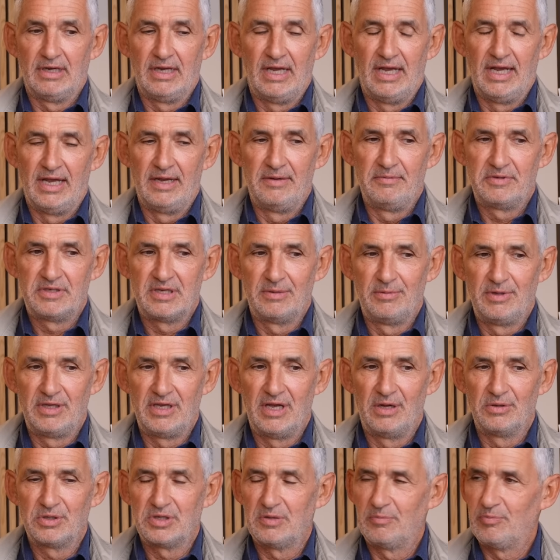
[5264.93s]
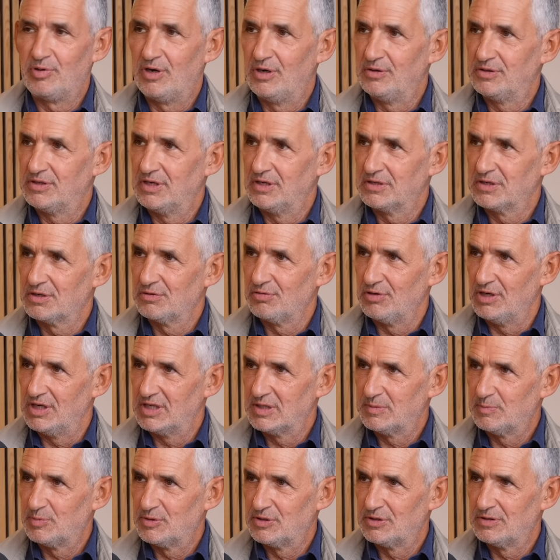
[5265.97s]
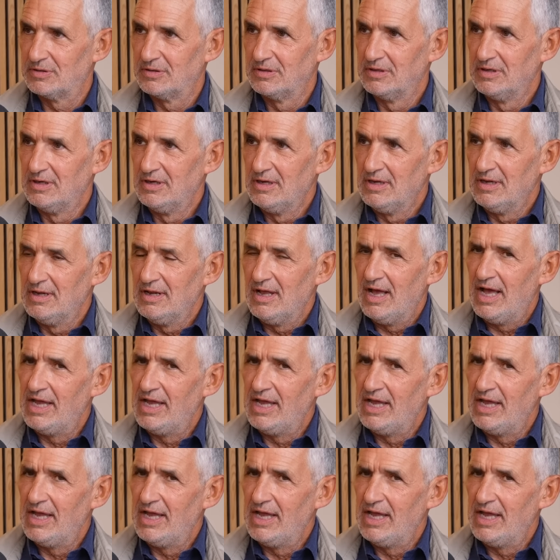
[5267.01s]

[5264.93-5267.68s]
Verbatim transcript: uh, some of the ultra processed crisps. Okay.